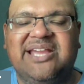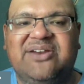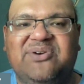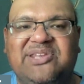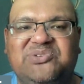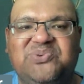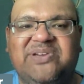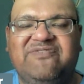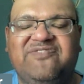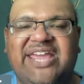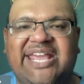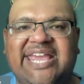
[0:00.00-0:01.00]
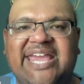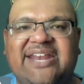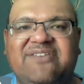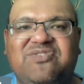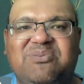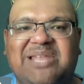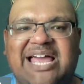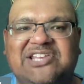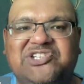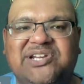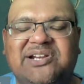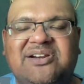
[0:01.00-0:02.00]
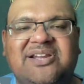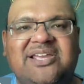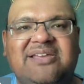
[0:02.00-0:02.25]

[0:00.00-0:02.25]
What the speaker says: DeAndre Swift vacated from last year.